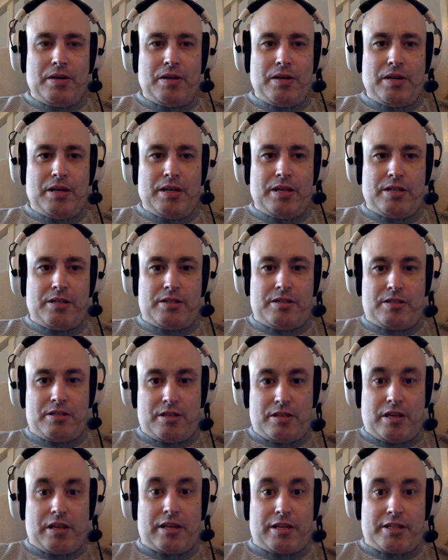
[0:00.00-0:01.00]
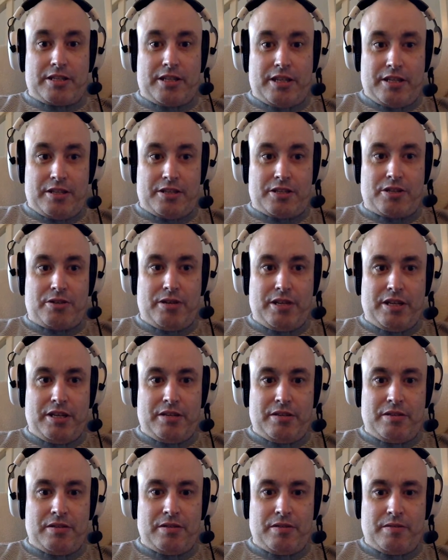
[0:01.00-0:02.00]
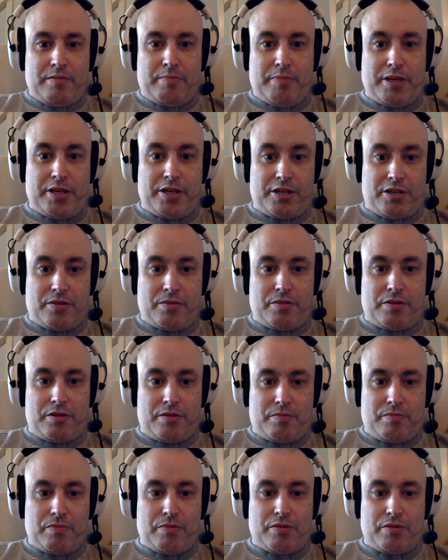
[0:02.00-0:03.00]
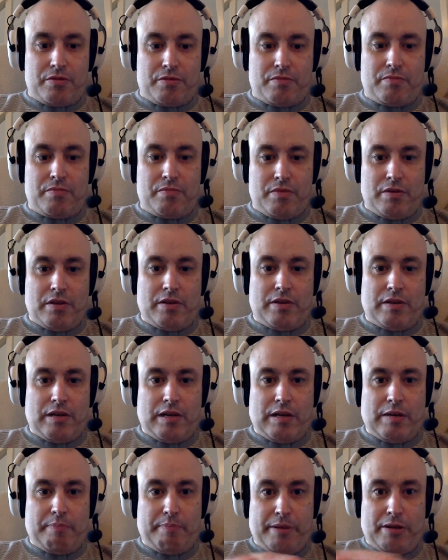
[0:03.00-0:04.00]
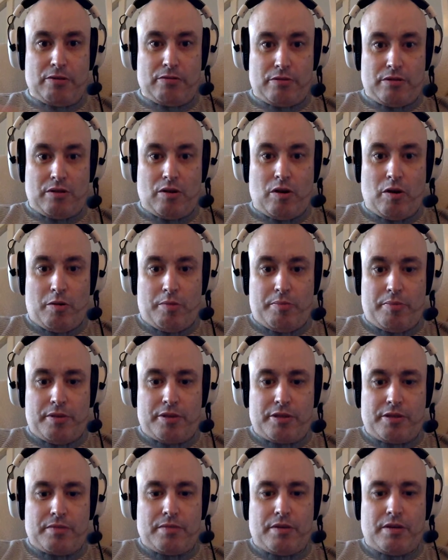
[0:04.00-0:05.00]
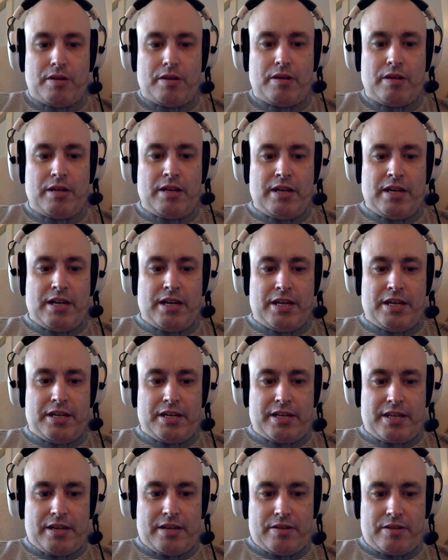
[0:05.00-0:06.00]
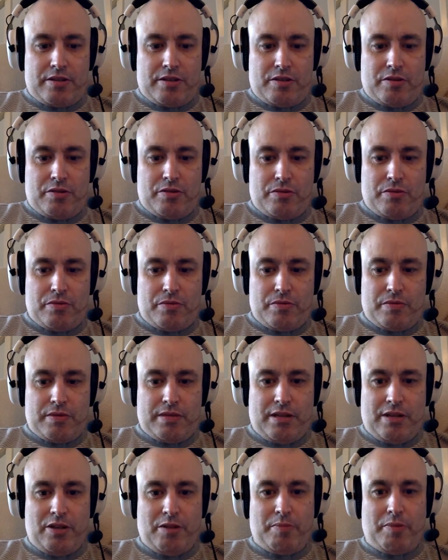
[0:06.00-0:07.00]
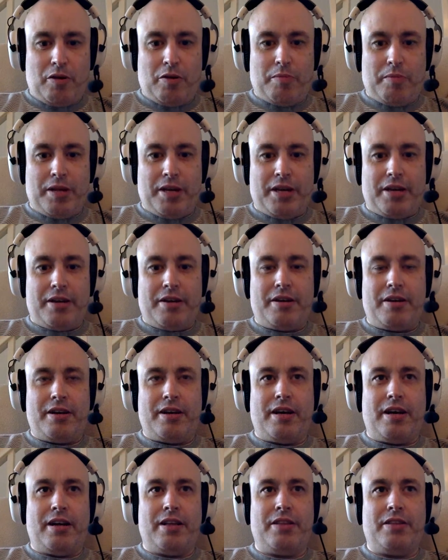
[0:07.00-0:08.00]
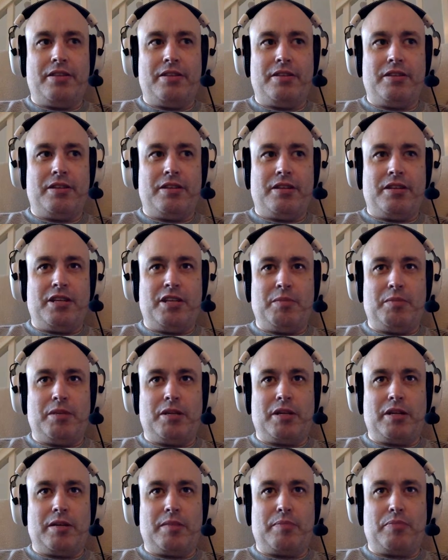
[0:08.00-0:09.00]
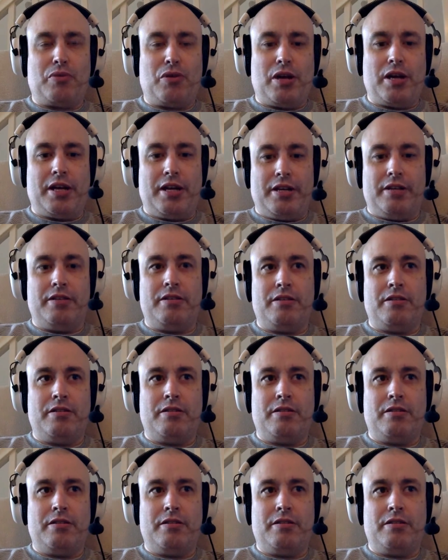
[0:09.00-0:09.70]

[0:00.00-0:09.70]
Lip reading: is, like I say, the screen picture would build up, as it were, and it'd get to down the bottom here, and you'd be like praying